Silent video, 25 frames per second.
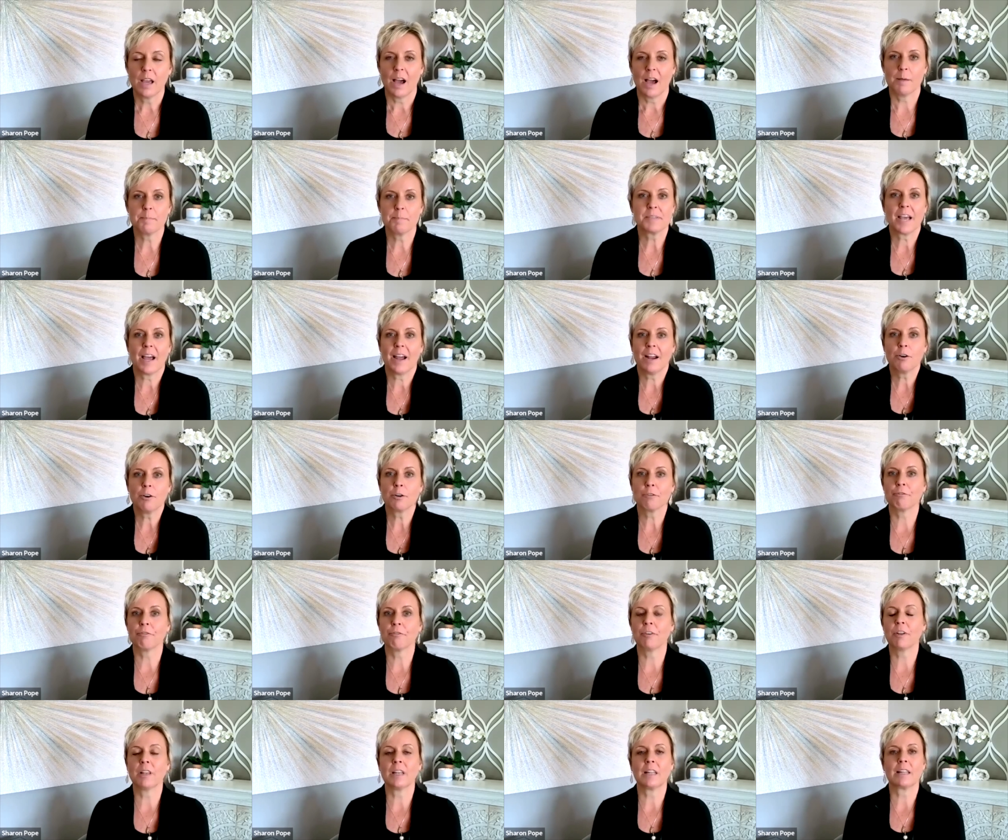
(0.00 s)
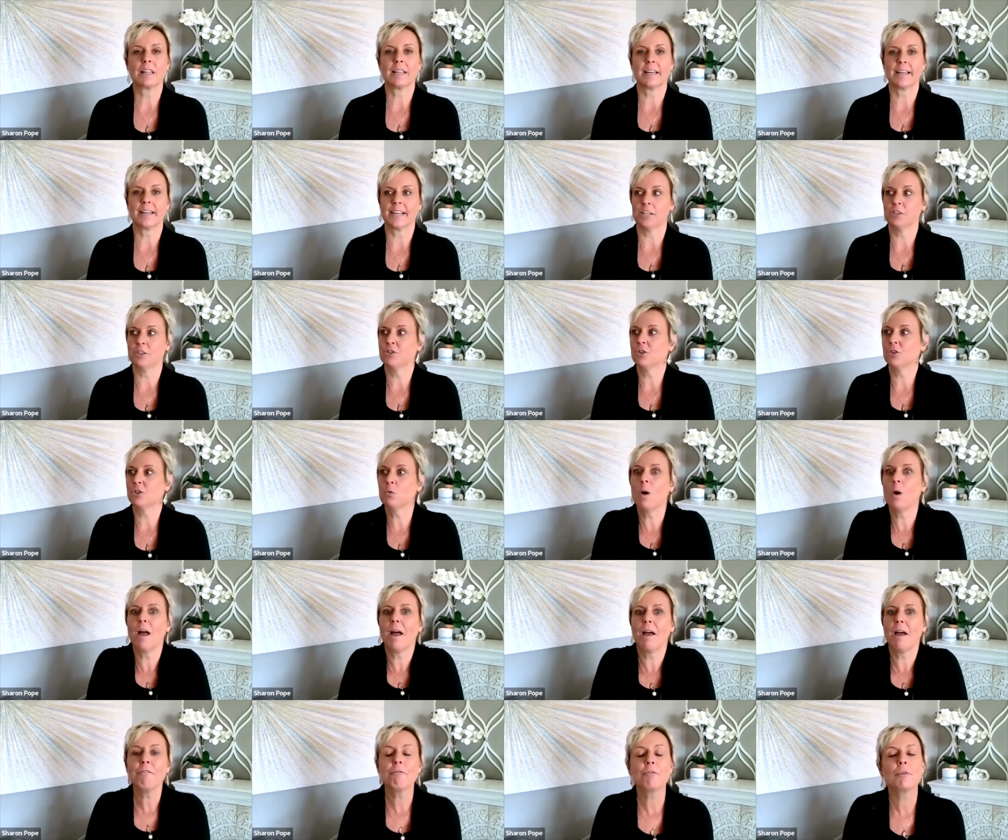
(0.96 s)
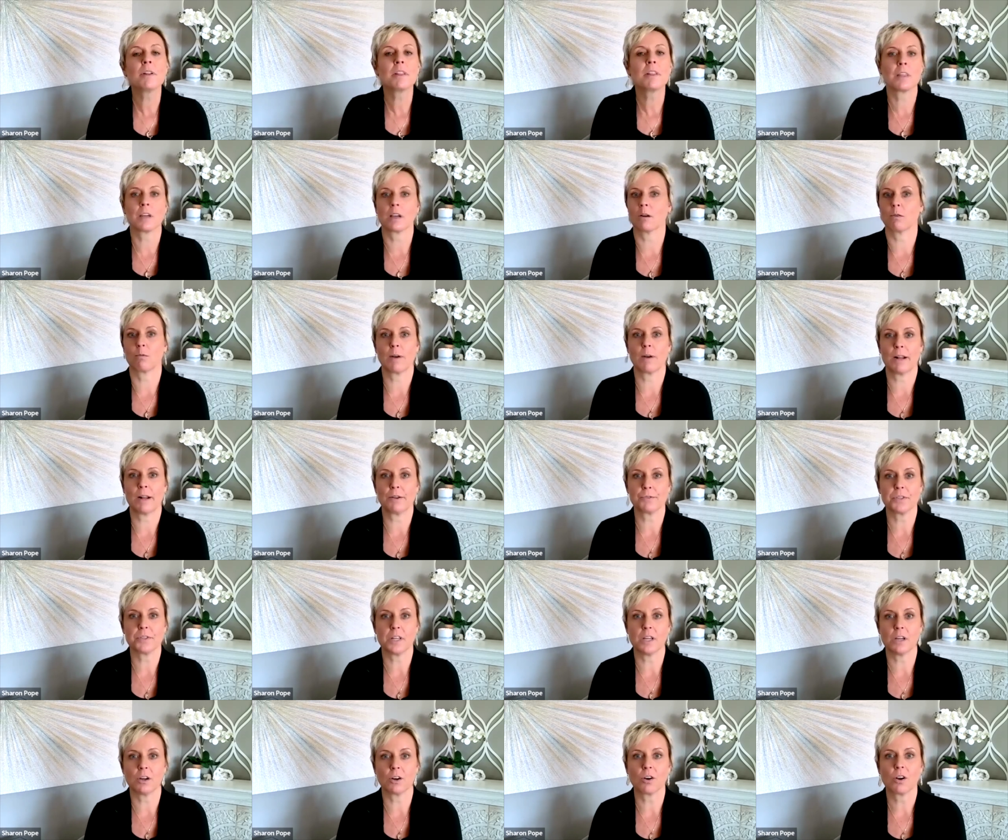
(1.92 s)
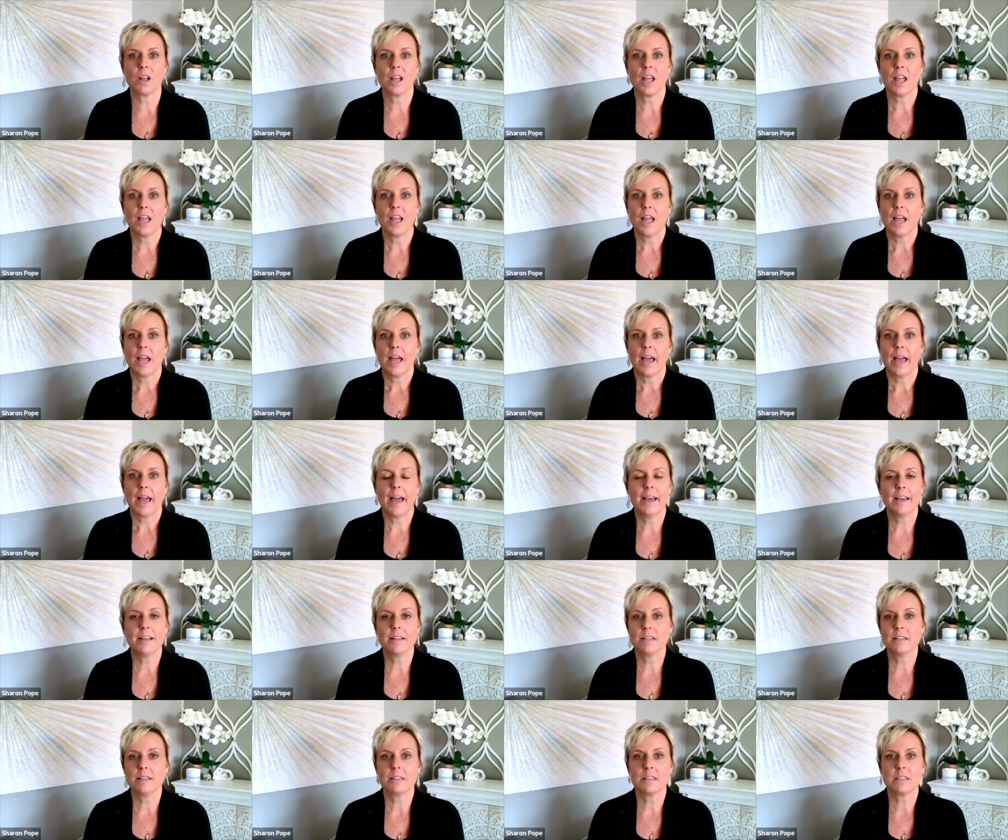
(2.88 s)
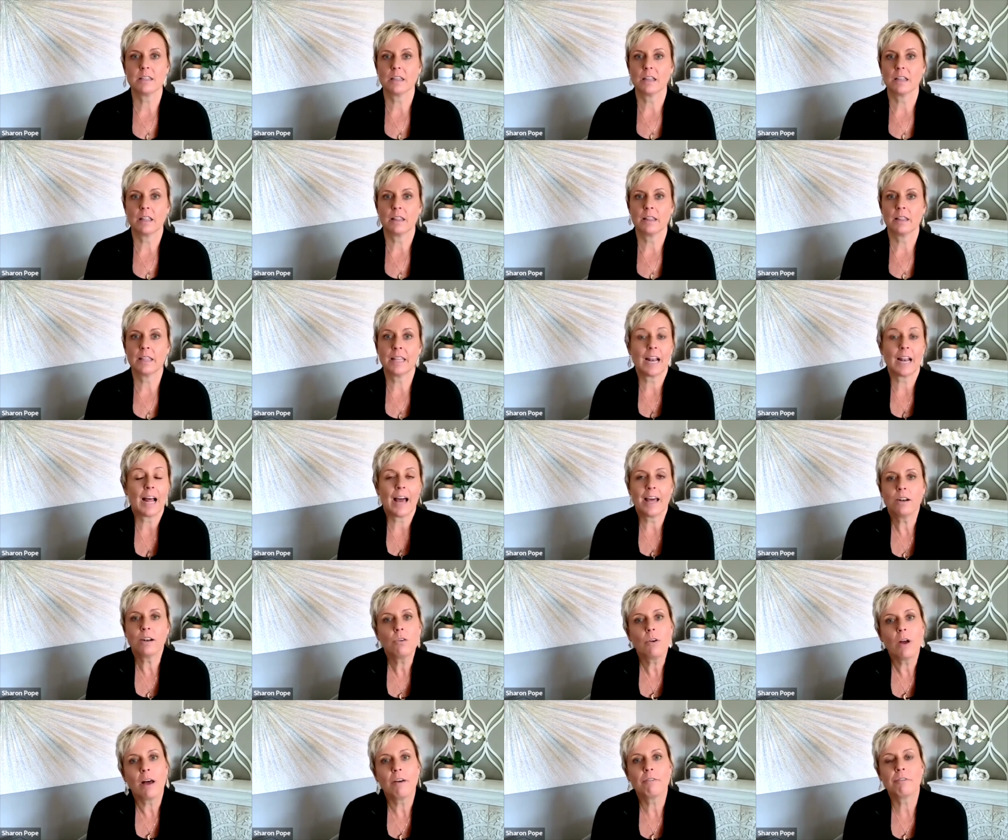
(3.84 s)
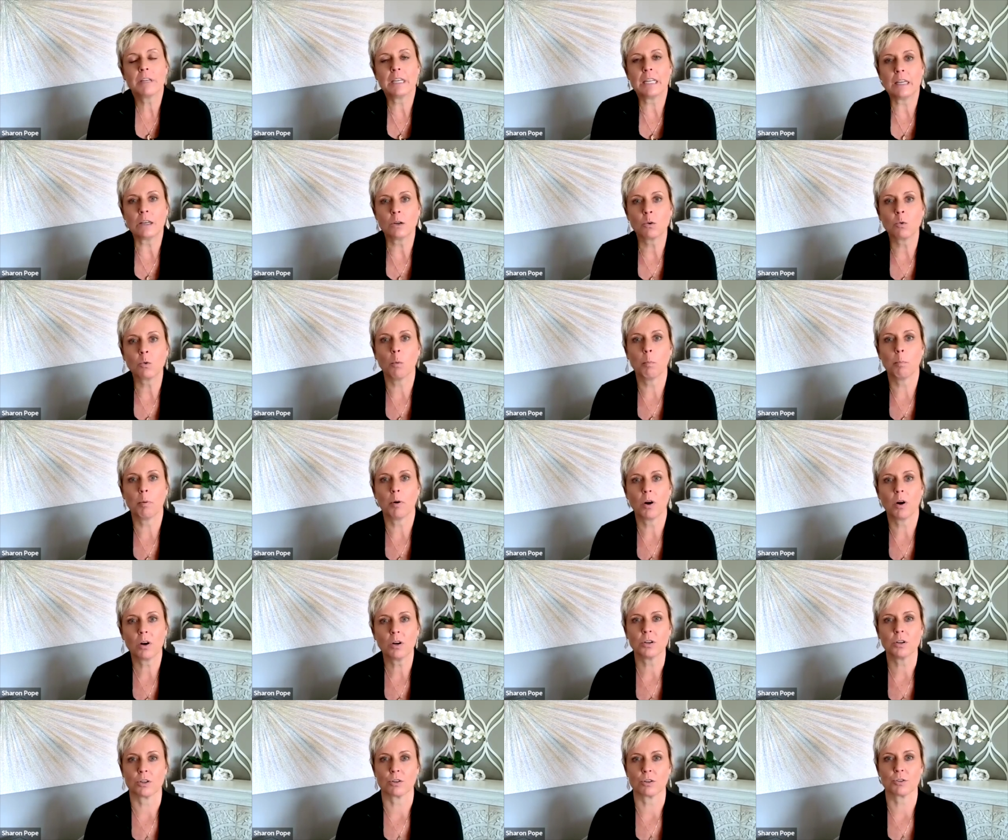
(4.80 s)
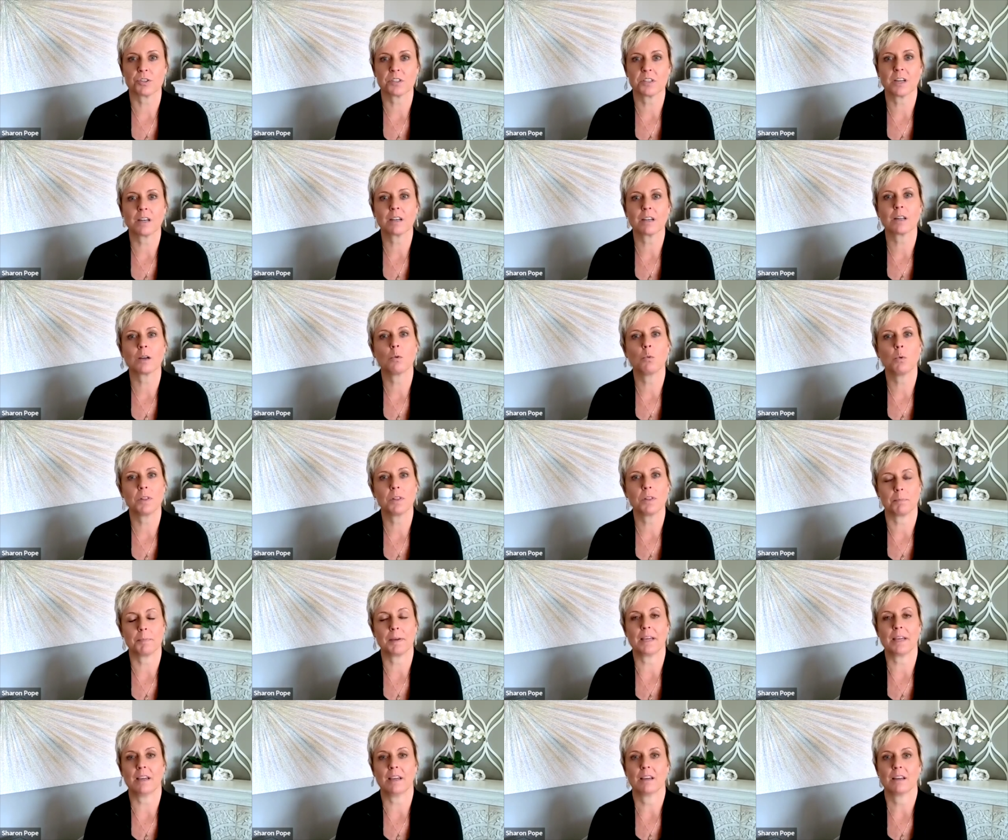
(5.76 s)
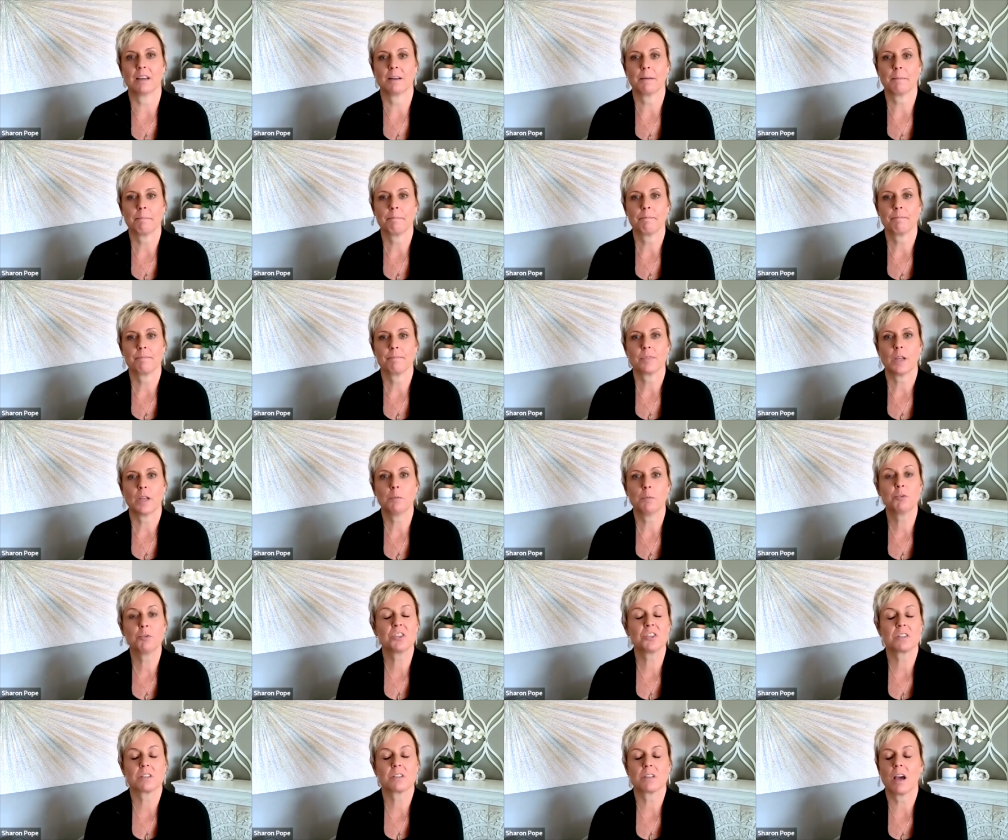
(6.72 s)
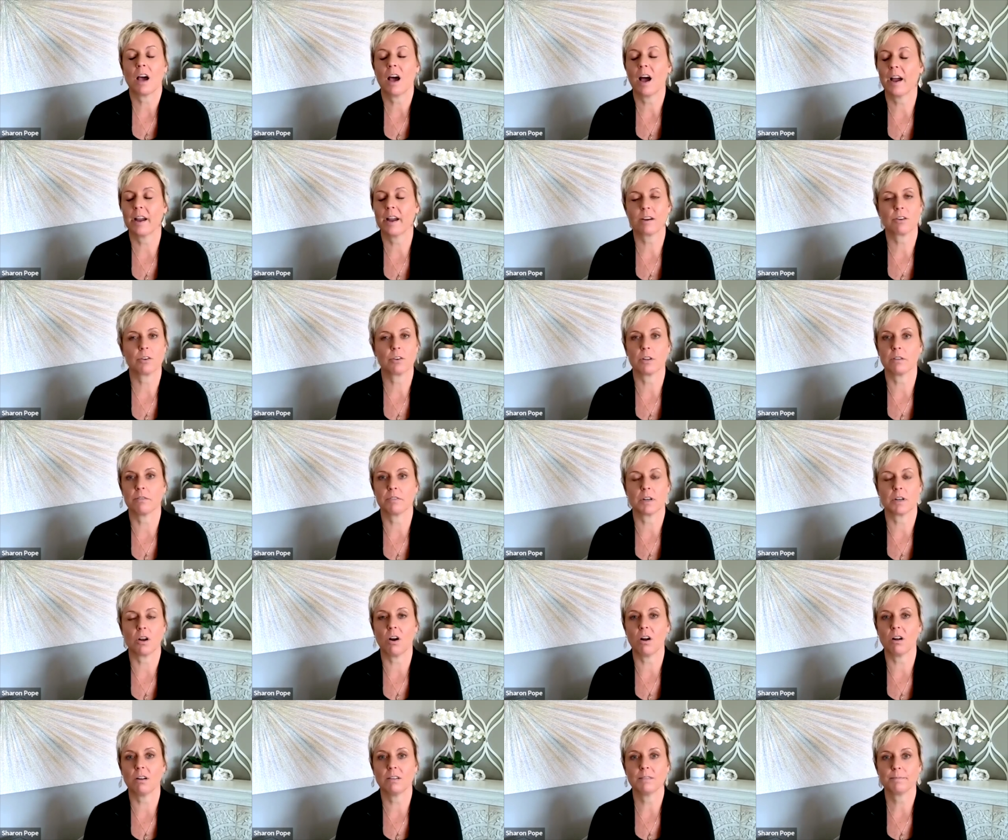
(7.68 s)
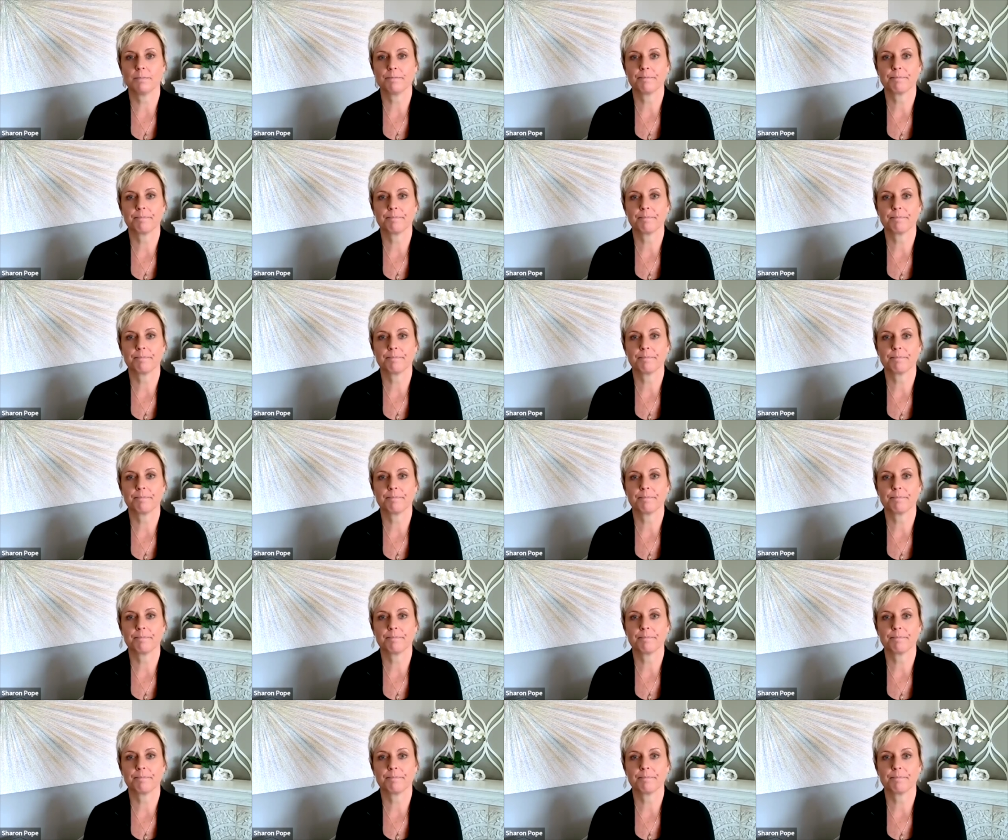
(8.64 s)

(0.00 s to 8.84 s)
I'm tired of feeling like I do everything around here and that I don't have an equal partner standing with me. I'm just tired of it all.